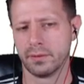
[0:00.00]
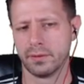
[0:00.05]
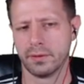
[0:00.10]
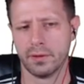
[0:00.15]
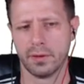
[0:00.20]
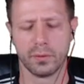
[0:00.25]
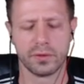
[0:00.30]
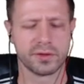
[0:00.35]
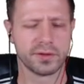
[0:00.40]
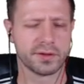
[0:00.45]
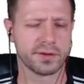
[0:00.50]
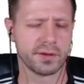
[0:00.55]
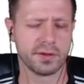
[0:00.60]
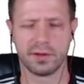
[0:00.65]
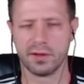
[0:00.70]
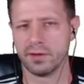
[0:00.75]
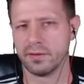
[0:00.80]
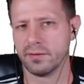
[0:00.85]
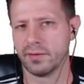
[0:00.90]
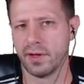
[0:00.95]
you know, we're just going
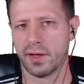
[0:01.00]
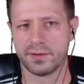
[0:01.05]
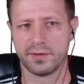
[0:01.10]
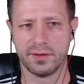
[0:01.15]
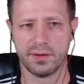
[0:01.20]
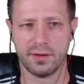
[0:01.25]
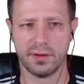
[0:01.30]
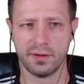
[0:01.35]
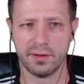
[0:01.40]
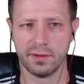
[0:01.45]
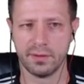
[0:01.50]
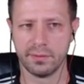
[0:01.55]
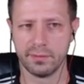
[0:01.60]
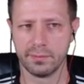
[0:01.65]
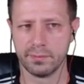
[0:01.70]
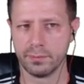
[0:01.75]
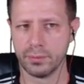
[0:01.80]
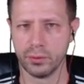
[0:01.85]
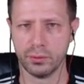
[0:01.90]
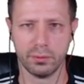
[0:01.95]
to get a vaccine
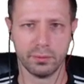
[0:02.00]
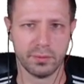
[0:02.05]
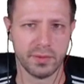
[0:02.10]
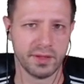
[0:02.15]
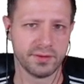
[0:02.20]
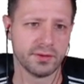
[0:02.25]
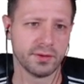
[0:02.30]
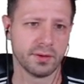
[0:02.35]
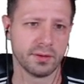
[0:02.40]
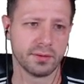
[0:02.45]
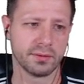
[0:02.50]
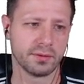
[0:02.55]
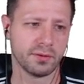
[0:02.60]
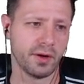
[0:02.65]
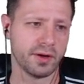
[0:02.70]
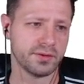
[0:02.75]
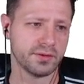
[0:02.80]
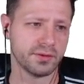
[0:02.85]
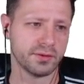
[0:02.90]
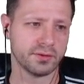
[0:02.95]
and boom, that's it.
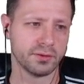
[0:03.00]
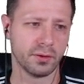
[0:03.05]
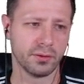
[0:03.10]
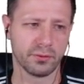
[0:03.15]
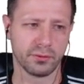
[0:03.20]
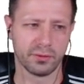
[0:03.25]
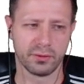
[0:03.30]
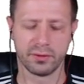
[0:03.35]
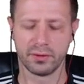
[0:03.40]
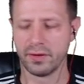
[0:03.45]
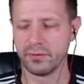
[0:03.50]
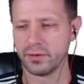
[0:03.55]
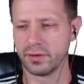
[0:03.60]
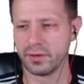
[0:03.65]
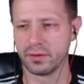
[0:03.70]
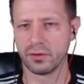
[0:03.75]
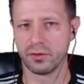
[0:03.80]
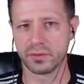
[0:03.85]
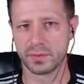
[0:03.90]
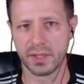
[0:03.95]
Crisis over.
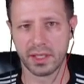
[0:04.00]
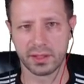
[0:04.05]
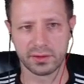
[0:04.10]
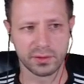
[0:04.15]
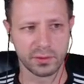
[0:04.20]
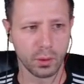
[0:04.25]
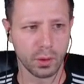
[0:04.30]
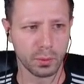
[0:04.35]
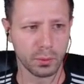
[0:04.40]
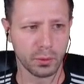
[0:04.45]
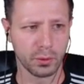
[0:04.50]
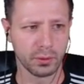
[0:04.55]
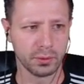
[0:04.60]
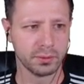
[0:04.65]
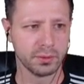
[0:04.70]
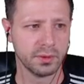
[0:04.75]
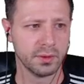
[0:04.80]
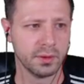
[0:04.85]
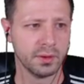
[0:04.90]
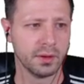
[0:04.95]
Everything goes back to normal.
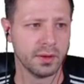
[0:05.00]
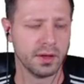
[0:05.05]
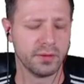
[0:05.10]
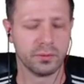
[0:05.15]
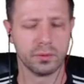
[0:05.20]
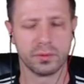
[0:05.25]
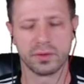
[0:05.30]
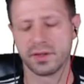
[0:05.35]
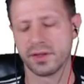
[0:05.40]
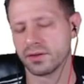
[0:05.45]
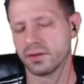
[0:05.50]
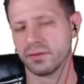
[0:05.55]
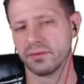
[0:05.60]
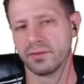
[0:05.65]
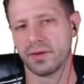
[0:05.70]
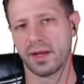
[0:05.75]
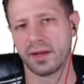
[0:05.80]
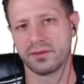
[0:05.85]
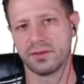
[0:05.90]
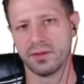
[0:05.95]
Everyone gets their
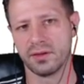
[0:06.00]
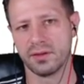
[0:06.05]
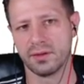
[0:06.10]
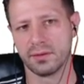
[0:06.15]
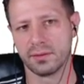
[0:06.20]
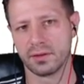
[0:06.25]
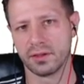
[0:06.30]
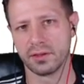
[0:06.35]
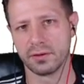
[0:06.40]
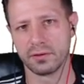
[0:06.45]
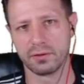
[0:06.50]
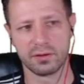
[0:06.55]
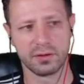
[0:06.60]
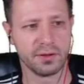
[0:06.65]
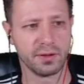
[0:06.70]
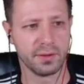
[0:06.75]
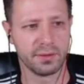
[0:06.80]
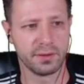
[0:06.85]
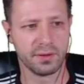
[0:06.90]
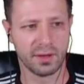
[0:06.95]
vaccine.
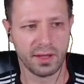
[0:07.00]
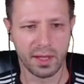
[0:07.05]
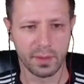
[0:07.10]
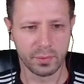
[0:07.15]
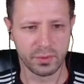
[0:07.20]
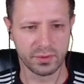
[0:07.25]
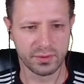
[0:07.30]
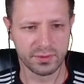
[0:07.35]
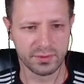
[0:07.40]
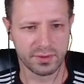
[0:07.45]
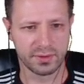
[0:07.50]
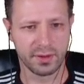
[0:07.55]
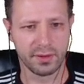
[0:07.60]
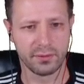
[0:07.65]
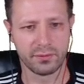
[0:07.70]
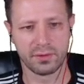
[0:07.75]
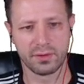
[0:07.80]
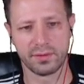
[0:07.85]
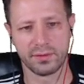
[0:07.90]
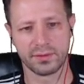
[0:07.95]
Literally nothing happens.
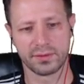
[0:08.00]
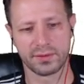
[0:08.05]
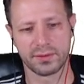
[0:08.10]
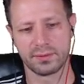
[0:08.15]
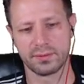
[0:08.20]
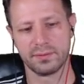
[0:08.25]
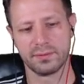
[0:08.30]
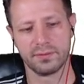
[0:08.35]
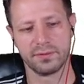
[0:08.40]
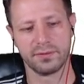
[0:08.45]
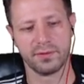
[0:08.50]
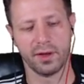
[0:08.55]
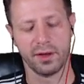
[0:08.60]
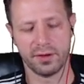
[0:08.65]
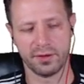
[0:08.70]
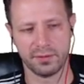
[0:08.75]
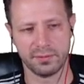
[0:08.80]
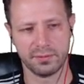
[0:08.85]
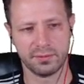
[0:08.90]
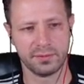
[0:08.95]
Everything's
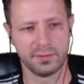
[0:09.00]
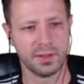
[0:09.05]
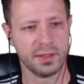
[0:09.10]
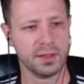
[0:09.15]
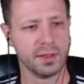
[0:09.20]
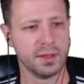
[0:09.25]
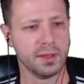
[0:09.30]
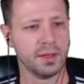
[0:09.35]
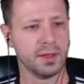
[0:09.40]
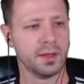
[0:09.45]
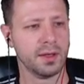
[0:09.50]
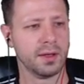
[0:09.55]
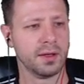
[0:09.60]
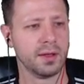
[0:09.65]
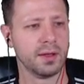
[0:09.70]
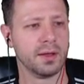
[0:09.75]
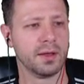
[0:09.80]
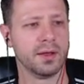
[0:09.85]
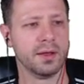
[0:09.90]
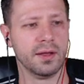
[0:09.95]
fine.
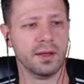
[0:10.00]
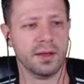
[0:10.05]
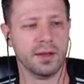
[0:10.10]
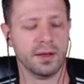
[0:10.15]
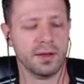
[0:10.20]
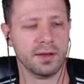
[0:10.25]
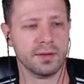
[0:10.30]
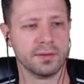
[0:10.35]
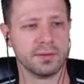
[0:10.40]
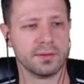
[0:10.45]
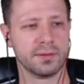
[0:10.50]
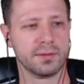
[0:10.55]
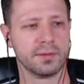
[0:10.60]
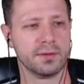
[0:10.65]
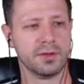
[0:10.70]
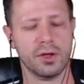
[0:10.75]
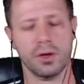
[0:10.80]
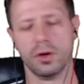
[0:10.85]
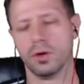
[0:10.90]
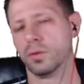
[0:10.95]
And,
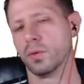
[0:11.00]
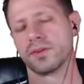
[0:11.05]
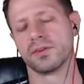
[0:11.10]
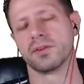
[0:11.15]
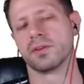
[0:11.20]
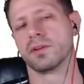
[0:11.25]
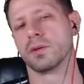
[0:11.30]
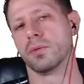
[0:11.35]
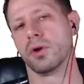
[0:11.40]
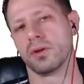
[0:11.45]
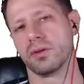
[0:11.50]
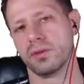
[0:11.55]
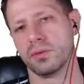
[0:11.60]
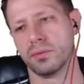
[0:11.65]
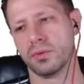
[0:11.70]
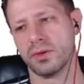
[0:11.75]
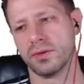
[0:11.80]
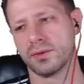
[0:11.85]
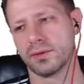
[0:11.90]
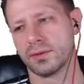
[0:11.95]
you know, it wasn't the mark of
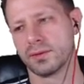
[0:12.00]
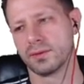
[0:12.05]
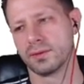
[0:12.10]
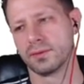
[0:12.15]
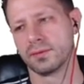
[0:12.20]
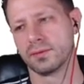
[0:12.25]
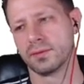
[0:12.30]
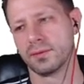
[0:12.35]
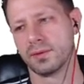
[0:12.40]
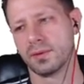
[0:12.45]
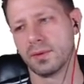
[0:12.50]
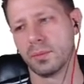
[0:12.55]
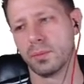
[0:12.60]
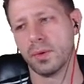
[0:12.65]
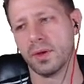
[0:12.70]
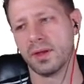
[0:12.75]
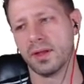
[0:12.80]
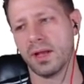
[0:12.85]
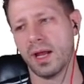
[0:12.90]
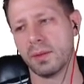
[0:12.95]
the beast.
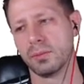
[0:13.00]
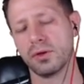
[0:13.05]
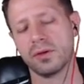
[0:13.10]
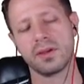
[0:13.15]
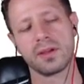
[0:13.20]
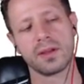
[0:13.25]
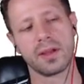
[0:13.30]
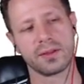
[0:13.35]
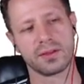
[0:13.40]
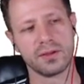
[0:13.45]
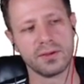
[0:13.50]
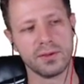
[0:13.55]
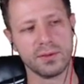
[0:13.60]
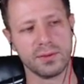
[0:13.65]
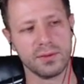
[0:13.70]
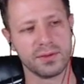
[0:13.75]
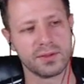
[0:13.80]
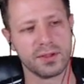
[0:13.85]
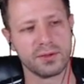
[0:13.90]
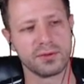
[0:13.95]
But I'm looking at the
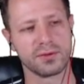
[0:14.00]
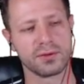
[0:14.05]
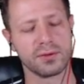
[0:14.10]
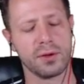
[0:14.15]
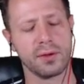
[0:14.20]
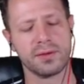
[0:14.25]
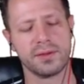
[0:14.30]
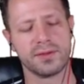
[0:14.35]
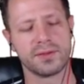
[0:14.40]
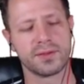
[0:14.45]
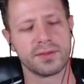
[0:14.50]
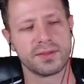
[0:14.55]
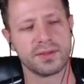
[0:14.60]
news and there's all these